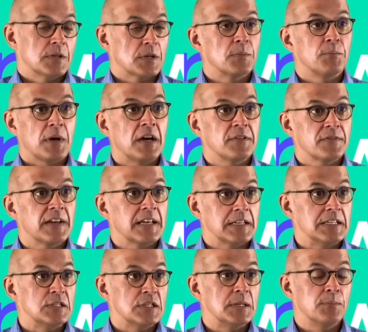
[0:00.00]
can buy fairly
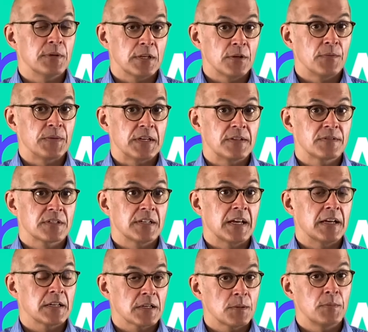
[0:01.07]
cheaply on the
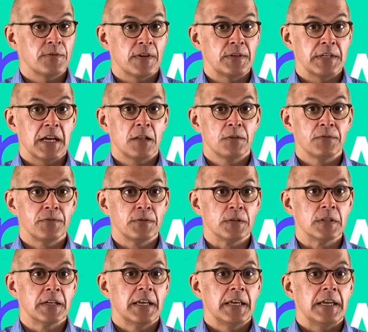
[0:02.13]
internet and can be very helpful